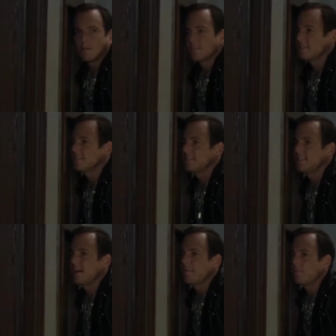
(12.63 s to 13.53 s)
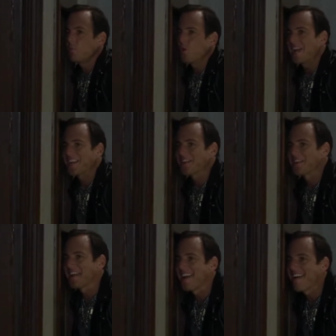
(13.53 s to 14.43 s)
Who's the dumb
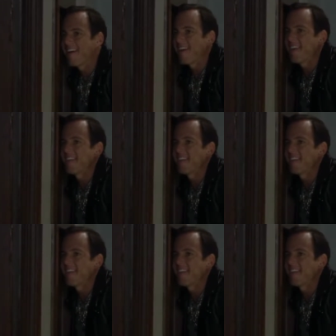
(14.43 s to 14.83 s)
waiter now?